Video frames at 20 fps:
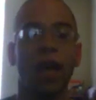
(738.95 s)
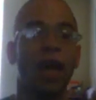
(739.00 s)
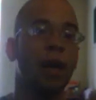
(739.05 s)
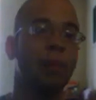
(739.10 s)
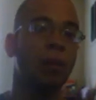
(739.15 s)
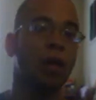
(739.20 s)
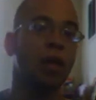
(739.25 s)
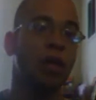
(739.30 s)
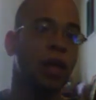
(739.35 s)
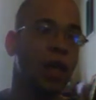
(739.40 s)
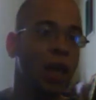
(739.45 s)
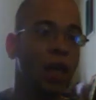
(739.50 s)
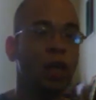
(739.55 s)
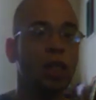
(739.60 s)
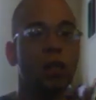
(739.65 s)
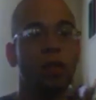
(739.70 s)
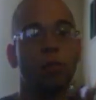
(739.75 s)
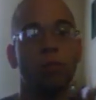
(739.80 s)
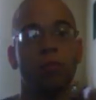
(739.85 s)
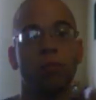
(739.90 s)
I got my
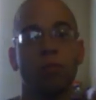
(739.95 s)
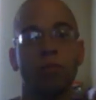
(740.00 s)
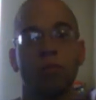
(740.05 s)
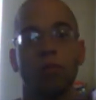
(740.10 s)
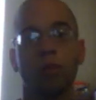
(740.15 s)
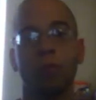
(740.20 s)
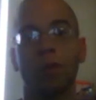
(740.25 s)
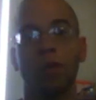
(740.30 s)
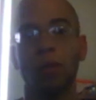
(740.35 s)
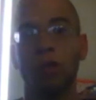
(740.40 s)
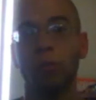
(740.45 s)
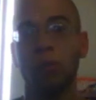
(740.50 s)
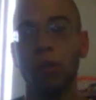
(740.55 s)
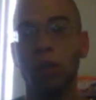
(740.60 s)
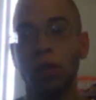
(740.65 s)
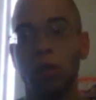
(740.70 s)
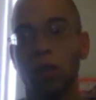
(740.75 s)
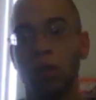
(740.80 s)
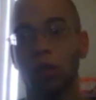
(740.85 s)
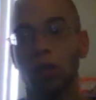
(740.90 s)
kingdom
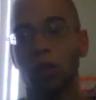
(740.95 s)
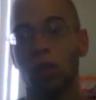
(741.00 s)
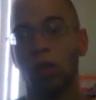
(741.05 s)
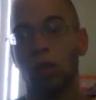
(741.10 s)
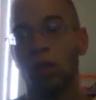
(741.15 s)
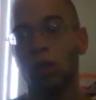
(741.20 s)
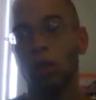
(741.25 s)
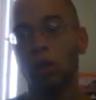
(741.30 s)
responsibilities.